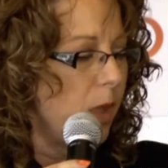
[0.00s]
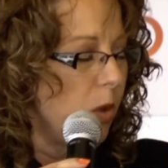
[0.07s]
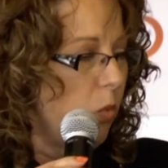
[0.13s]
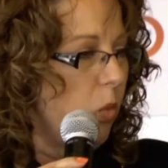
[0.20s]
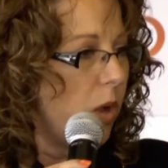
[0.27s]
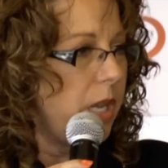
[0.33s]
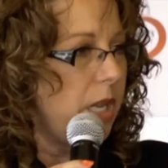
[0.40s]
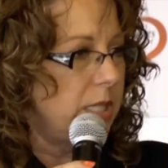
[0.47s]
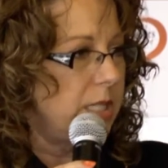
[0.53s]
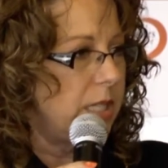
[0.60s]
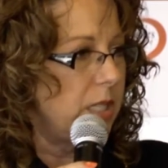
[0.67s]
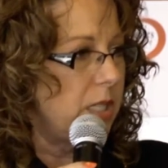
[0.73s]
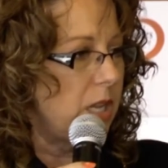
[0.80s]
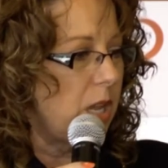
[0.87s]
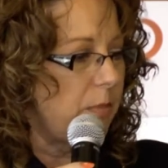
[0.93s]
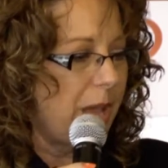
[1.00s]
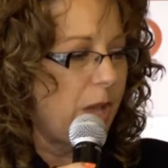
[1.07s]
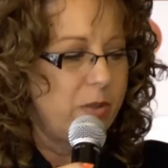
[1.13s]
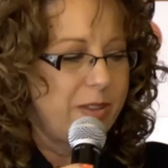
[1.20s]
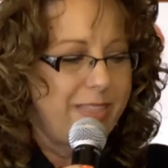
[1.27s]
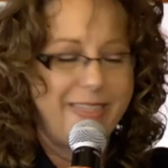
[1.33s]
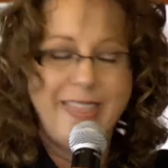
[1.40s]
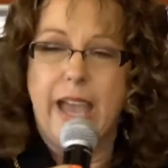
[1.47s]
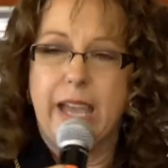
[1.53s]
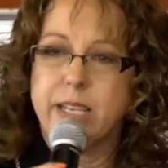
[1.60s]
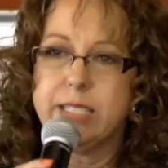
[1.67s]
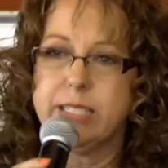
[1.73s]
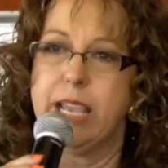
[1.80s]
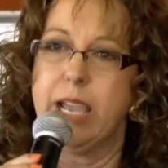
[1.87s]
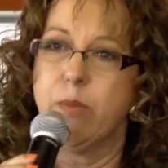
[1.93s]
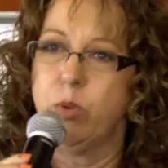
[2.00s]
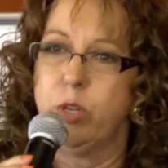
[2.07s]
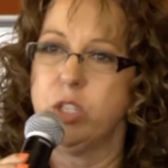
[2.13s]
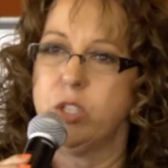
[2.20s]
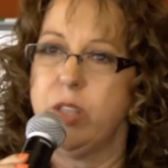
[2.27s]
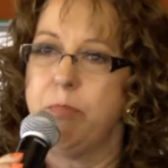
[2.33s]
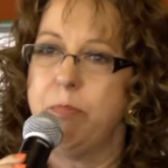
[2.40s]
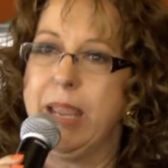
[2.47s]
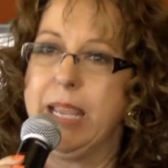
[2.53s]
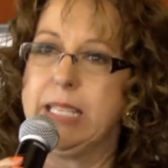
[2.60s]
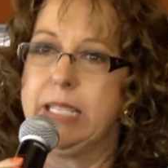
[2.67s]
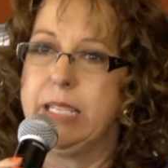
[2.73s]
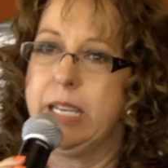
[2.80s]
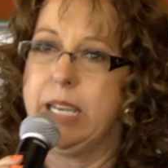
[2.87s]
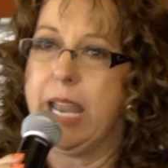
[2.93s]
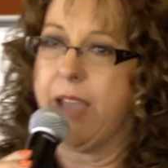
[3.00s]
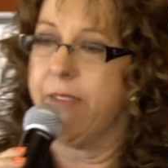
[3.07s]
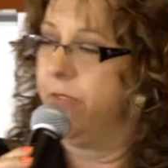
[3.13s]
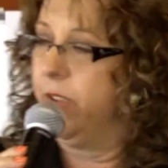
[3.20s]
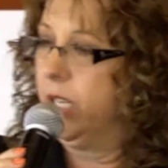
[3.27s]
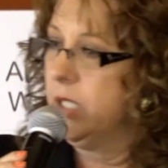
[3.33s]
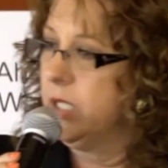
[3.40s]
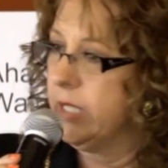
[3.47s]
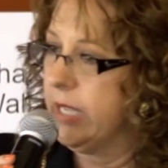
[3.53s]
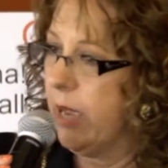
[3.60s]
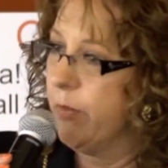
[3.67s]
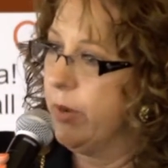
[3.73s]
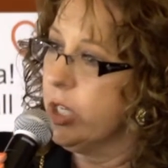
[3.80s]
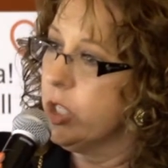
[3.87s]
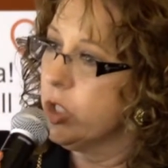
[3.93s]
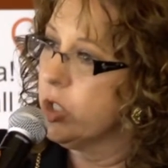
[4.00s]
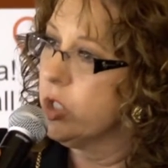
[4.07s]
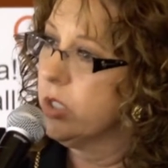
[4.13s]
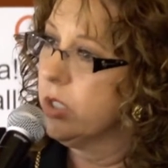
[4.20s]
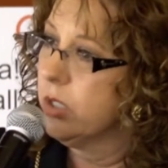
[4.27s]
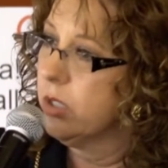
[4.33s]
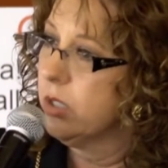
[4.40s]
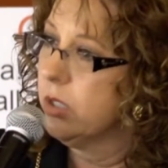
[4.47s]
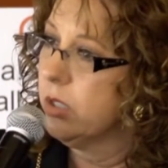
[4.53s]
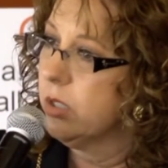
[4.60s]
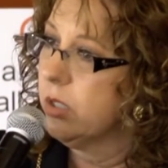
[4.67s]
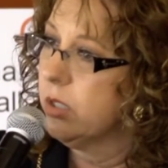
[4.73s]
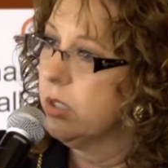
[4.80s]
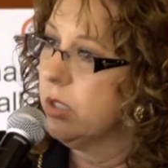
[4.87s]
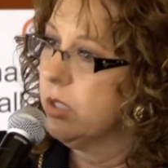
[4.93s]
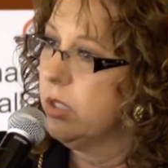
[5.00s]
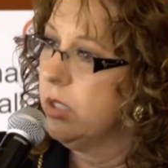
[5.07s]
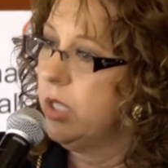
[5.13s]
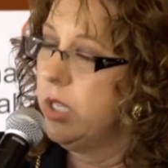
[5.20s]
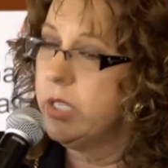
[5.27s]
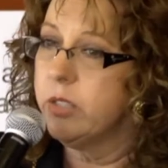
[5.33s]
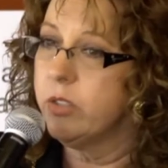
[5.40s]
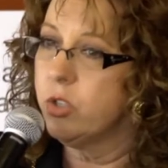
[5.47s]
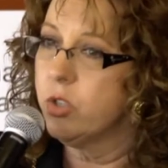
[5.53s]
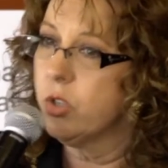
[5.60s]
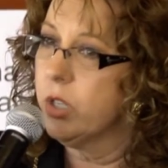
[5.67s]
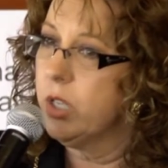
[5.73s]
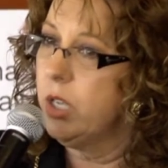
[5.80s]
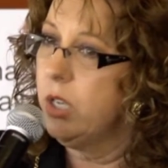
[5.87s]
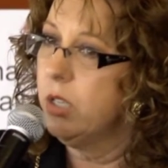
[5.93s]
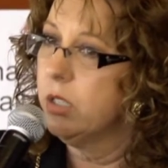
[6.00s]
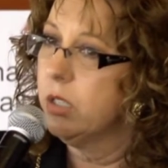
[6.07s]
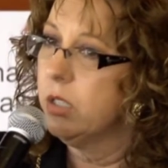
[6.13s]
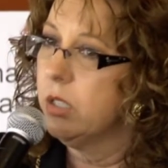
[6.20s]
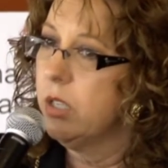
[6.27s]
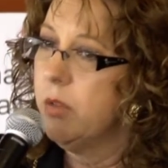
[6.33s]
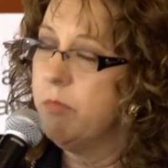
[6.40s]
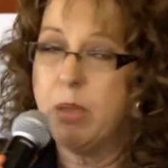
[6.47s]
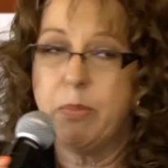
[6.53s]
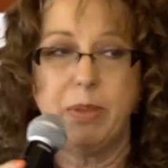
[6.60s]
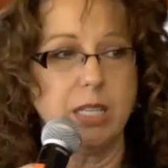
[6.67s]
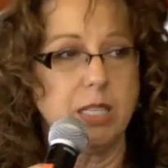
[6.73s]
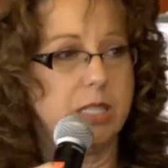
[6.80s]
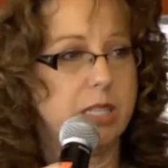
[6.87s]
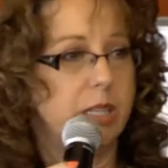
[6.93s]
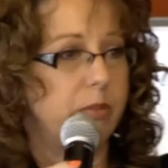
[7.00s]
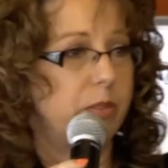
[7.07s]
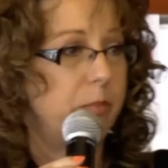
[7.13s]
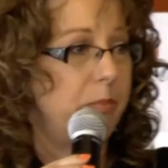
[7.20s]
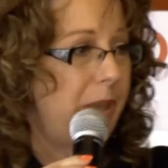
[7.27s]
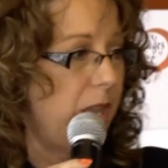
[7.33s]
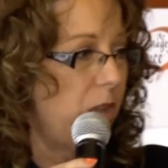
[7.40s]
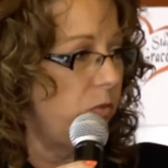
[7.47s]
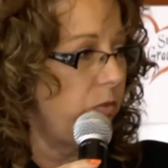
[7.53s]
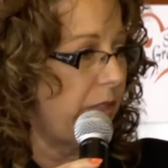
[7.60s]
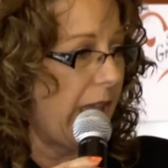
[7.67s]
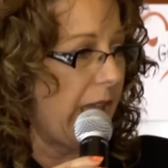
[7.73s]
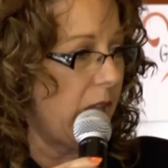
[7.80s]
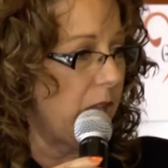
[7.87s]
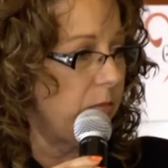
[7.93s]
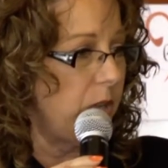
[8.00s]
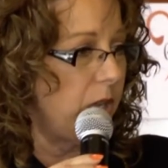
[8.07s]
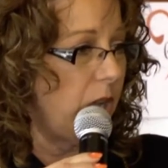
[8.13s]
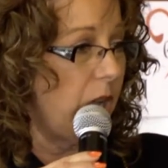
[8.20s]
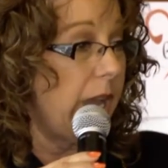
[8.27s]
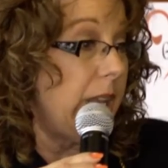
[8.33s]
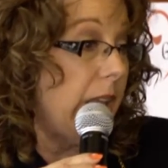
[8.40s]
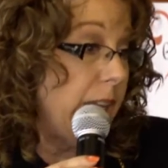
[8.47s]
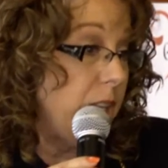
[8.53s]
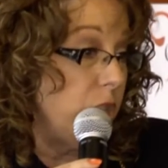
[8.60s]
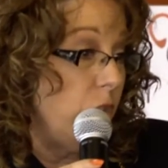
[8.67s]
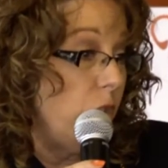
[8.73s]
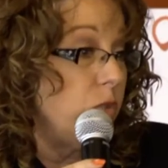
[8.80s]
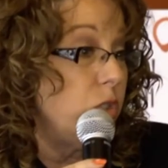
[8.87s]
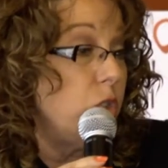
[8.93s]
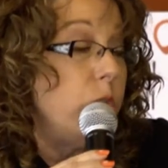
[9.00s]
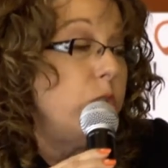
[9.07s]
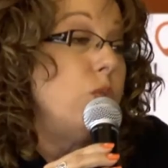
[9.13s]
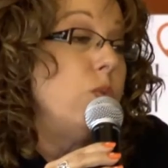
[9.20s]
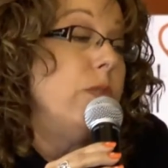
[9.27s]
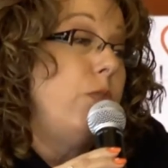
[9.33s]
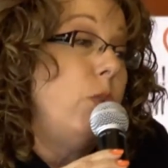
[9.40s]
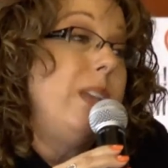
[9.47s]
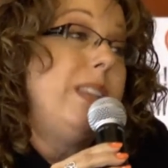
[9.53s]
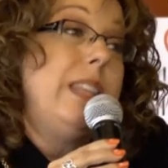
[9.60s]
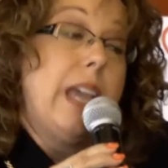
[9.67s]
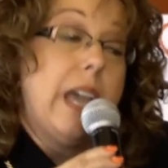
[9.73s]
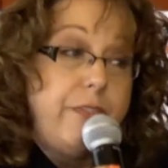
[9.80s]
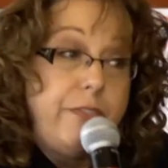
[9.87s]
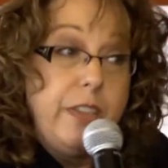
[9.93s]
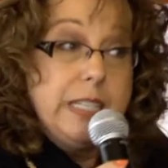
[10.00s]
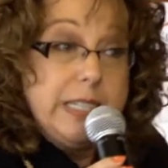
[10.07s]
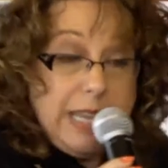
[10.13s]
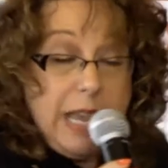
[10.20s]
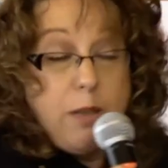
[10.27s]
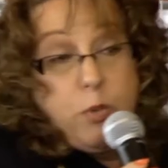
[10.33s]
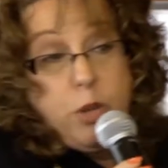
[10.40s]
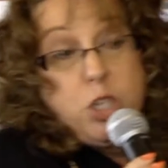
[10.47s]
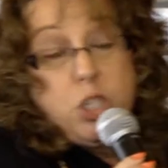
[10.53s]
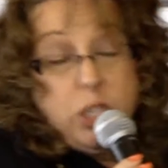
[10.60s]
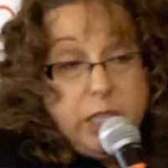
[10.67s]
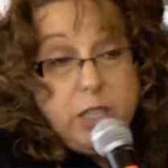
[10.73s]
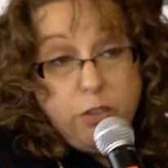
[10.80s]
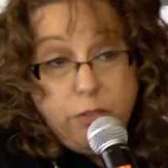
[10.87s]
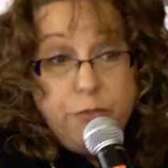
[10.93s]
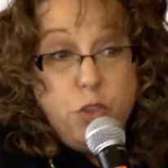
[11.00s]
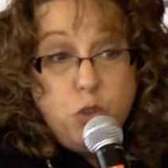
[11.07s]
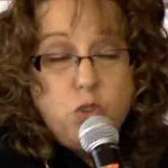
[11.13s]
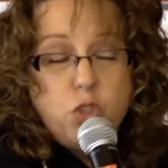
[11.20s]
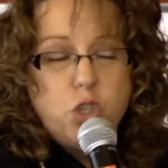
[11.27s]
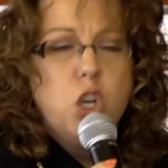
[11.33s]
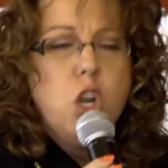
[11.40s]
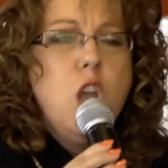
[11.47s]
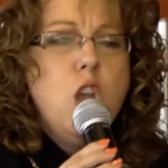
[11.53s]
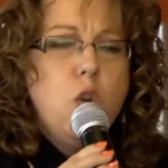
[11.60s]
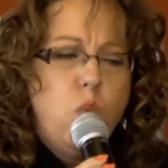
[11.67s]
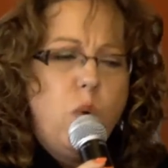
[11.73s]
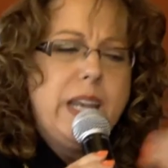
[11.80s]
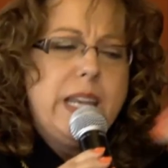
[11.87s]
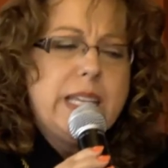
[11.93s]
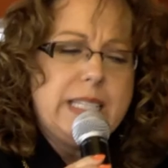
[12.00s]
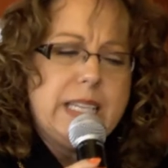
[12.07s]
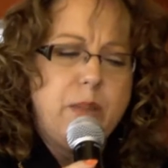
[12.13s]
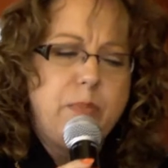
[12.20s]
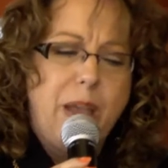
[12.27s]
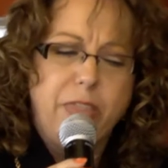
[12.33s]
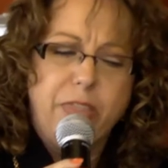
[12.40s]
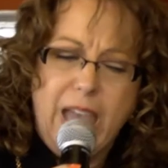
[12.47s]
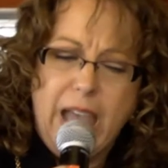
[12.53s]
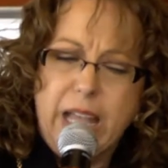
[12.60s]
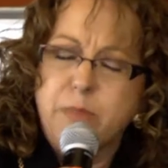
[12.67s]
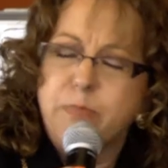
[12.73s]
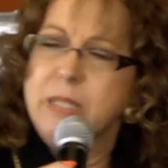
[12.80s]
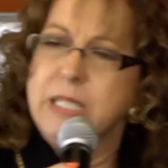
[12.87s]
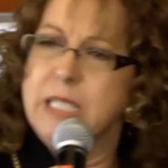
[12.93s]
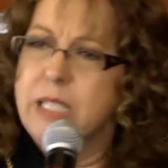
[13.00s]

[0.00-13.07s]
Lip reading: What is it about that sandwich that makes it an effing sandwich? Is it the turkey? Maybe it's the mayo, the ham? I'd like to know, so as to avoid the effing sandwich in the future, what is it about that